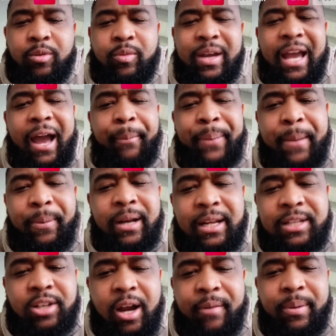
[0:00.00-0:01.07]
We have people in
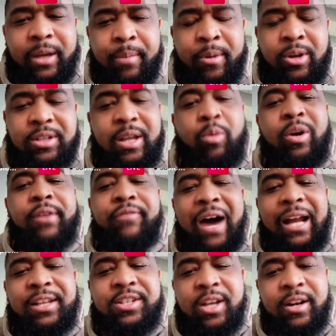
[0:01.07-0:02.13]
these urban communities that want to
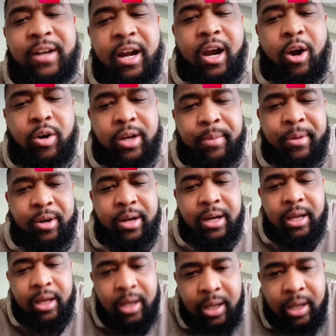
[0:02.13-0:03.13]
volunteer in their own community.